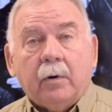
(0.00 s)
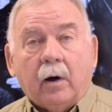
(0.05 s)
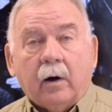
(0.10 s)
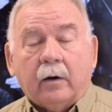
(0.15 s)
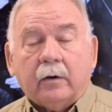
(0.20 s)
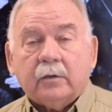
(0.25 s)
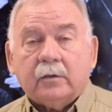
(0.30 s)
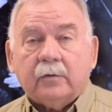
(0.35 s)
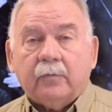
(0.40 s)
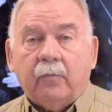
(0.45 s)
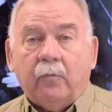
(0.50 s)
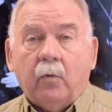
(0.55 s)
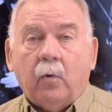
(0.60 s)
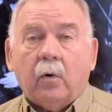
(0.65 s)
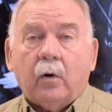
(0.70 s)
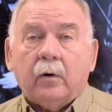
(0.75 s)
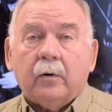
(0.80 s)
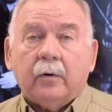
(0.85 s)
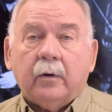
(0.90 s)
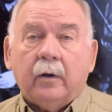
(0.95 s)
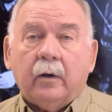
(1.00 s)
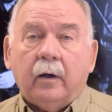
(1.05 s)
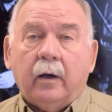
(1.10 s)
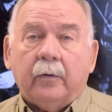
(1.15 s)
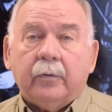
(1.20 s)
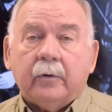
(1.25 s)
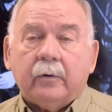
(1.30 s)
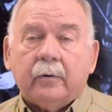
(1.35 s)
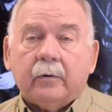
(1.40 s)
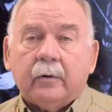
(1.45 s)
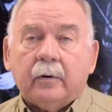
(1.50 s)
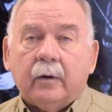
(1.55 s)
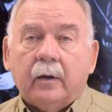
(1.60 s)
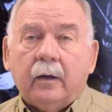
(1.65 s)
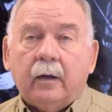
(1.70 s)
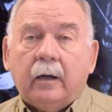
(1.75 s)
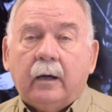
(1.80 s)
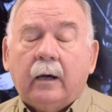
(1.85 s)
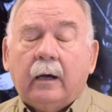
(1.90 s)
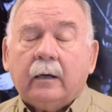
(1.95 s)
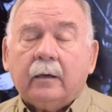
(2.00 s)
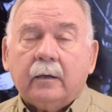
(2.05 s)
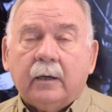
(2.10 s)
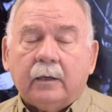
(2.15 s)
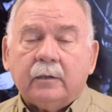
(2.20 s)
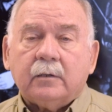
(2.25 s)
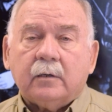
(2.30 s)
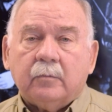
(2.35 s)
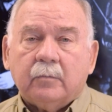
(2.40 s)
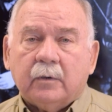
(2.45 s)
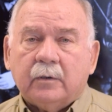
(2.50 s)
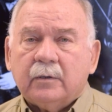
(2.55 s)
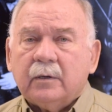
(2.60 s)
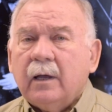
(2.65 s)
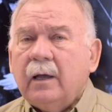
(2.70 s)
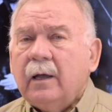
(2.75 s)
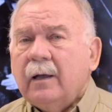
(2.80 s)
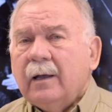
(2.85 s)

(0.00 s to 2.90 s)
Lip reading: parts for other customers.